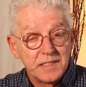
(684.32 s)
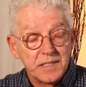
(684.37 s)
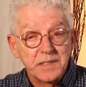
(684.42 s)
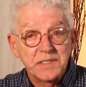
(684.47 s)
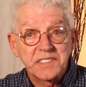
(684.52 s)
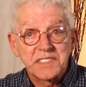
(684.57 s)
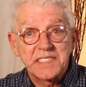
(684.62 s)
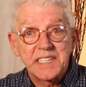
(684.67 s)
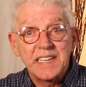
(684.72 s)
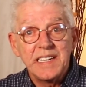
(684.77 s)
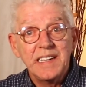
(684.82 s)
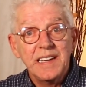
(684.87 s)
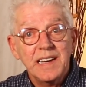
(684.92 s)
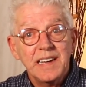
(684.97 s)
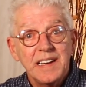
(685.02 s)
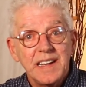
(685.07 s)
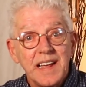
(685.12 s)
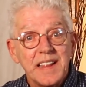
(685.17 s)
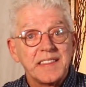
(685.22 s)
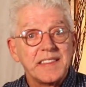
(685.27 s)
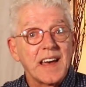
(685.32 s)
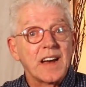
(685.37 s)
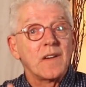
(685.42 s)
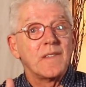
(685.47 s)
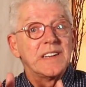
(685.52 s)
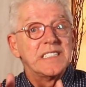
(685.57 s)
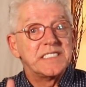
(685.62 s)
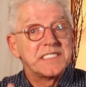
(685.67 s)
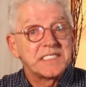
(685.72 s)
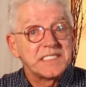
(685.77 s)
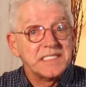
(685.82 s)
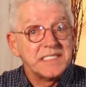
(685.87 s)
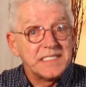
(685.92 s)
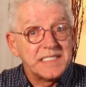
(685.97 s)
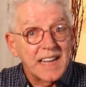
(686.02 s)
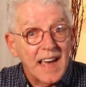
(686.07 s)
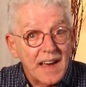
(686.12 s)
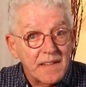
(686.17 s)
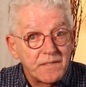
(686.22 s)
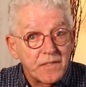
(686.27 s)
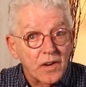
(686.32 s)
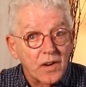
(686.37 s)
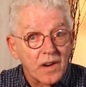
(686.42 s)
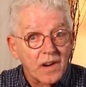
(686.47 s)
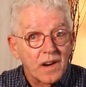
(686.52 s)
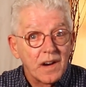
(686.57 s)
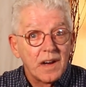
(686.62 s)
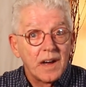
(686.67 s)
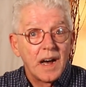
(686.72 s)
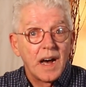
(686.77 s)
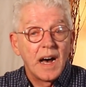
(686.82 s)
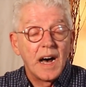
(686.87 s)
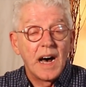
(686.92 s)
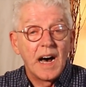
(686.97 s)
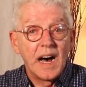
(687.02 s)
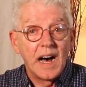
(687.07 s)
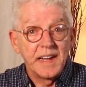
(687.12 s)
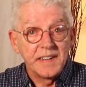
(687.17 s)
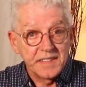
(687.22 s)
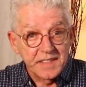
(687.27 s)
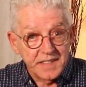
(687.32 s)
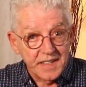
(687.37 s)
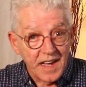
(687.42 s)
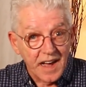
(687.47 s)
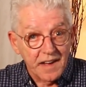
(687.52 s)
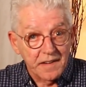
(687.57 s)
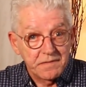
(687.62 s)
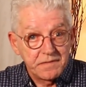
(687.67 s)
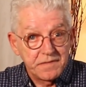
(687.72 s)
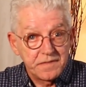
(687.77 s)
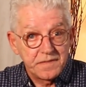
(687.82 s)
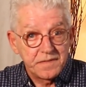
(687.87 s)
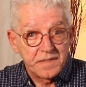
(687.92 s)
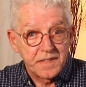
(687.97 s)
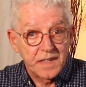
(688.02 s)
You see, there is never enough.